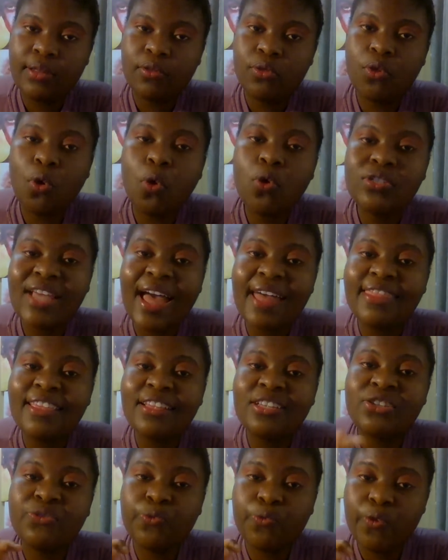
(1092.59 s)
Those are the
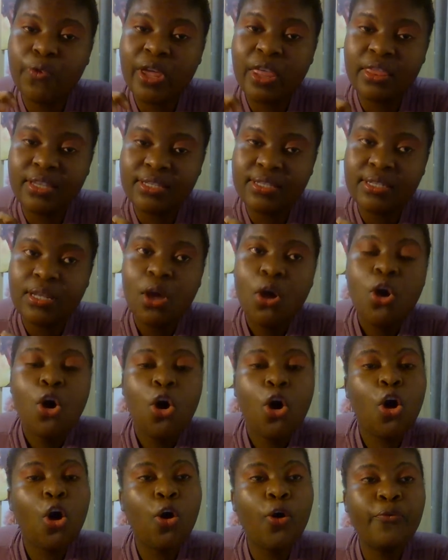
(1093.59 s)
strengths
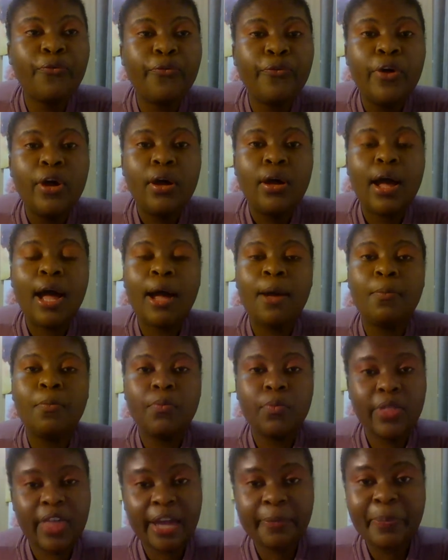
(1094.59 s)
of
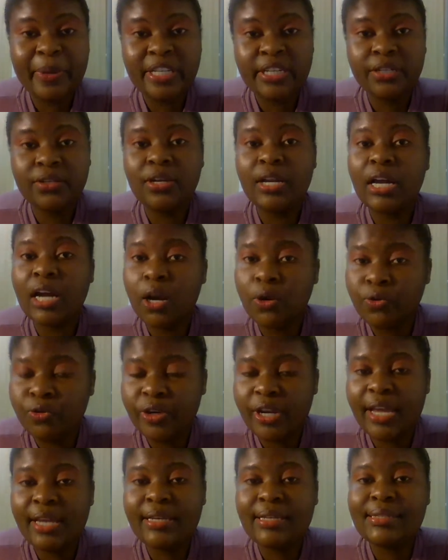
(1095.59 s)
um, that particular
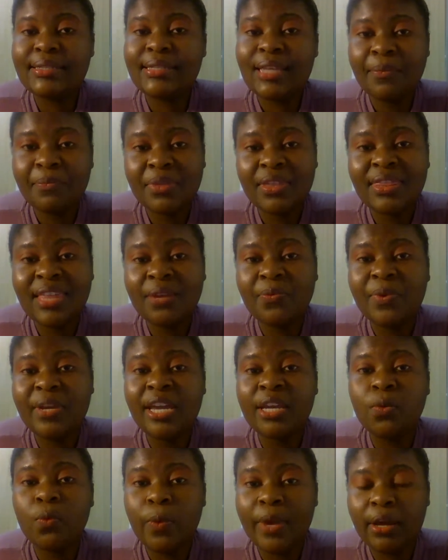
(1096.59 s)
country, and it's something that we
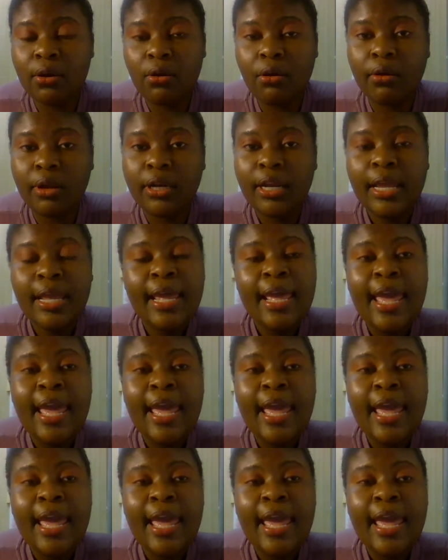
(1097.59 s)
can work on.